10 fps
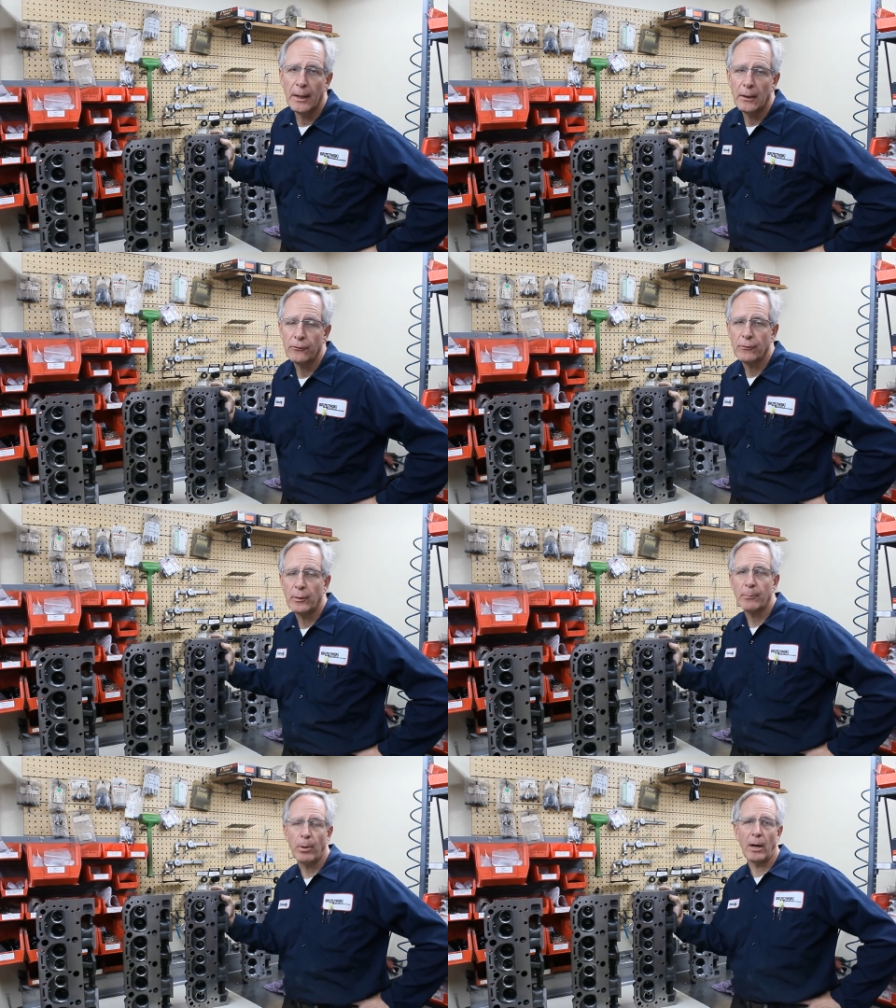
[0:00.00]
had
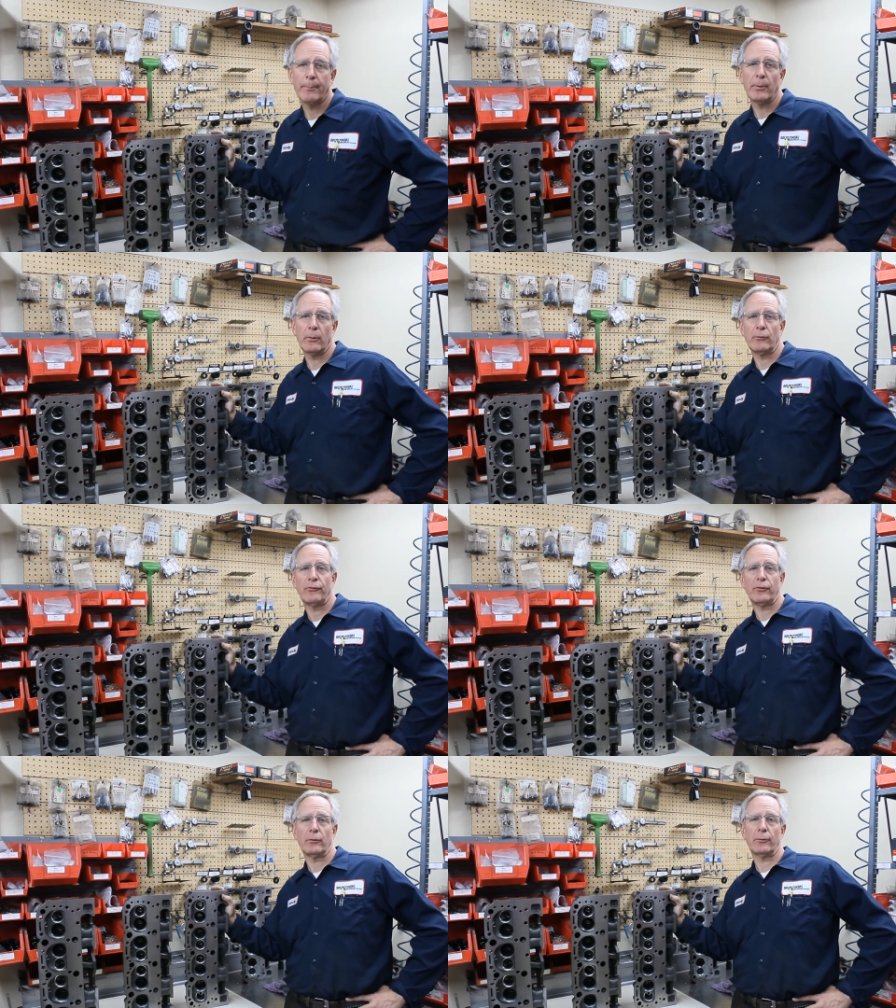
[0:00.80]
very popular
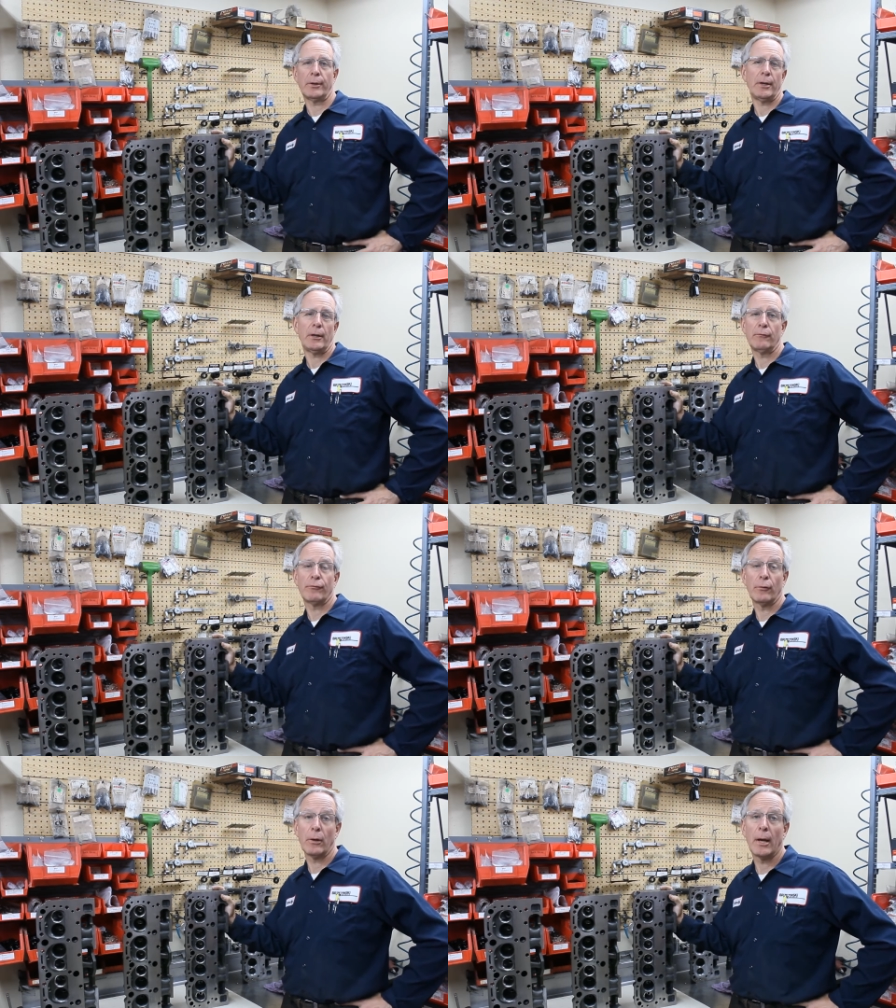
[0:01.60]
cylinder head
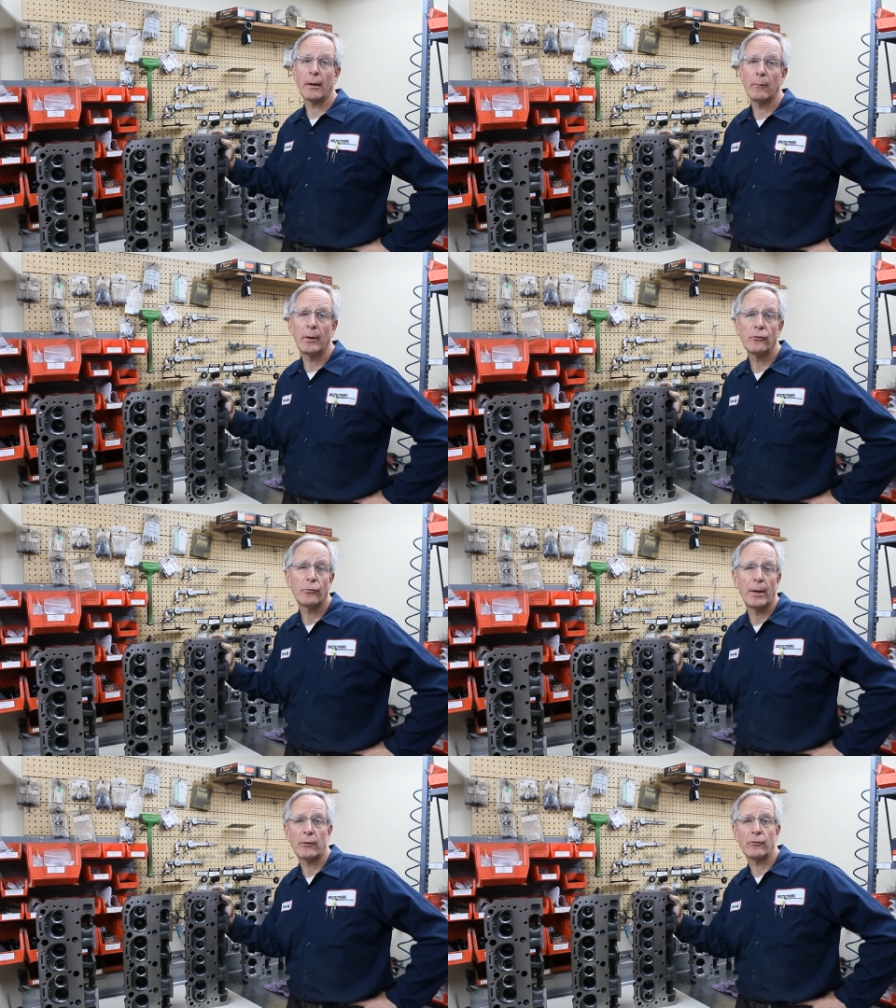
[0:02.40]
for a lot of
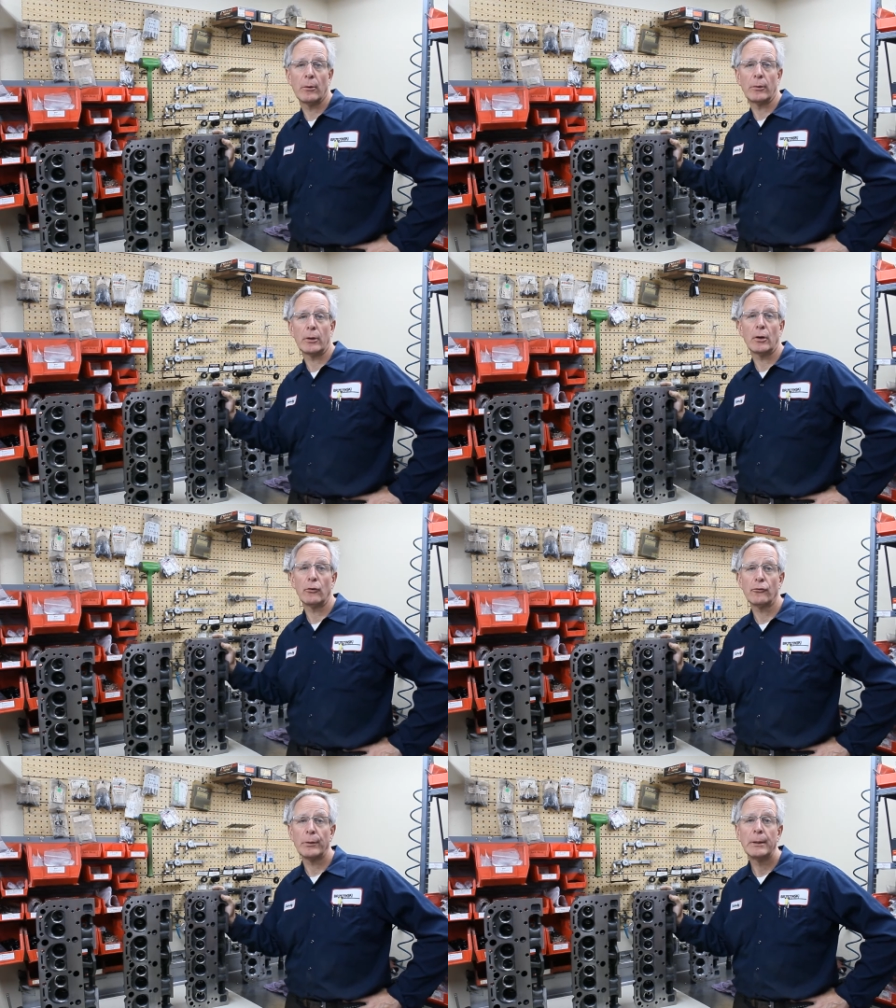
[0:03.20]
racetracks around the
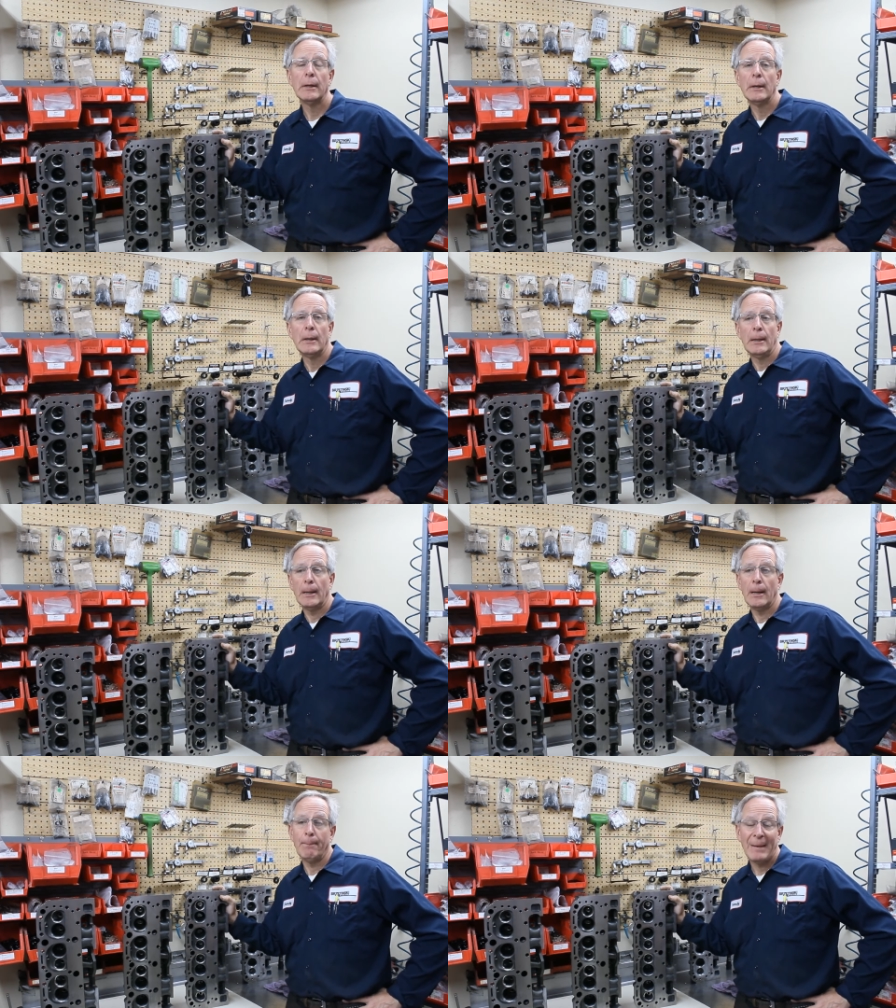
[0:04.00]
country,
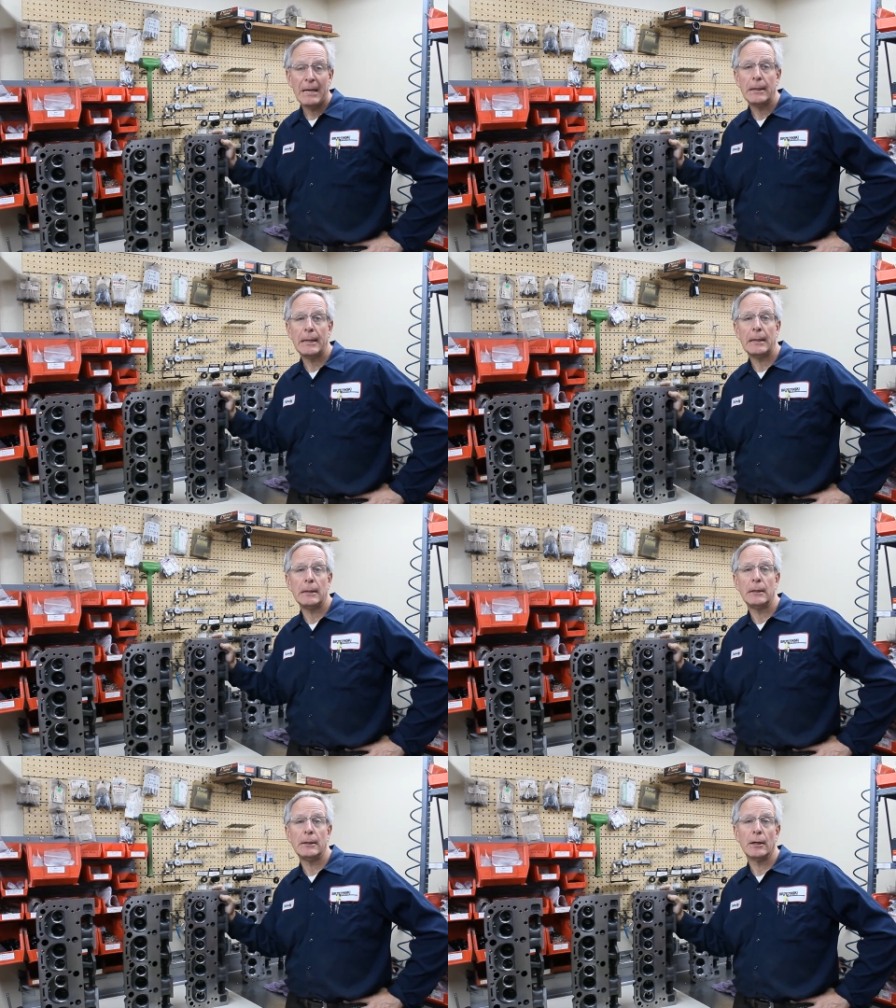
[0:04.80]
uh,
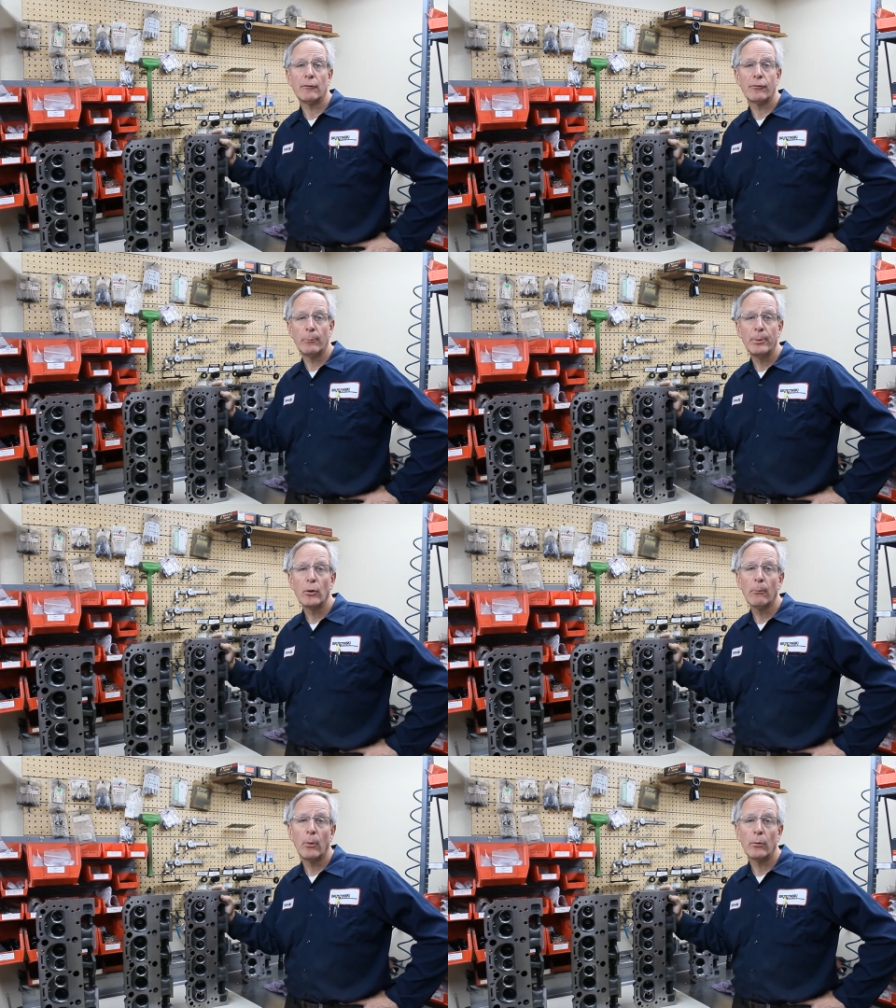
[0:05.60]
mandated uh, for
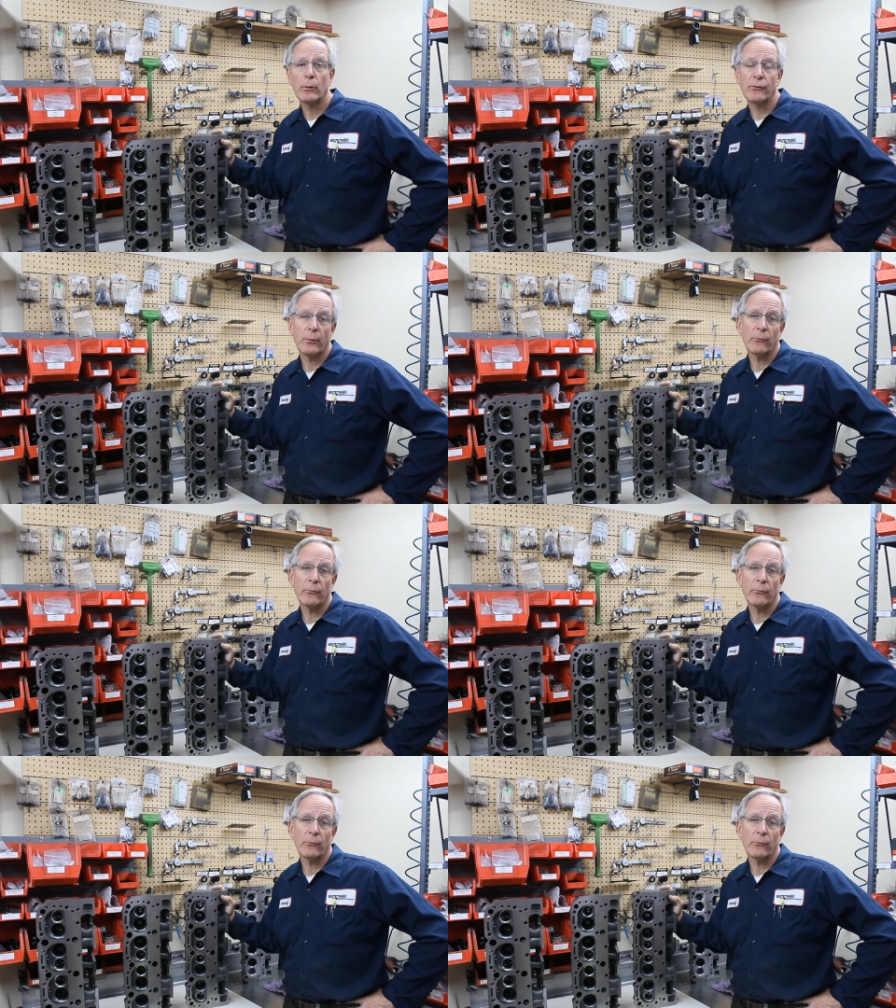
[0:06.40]
built motors.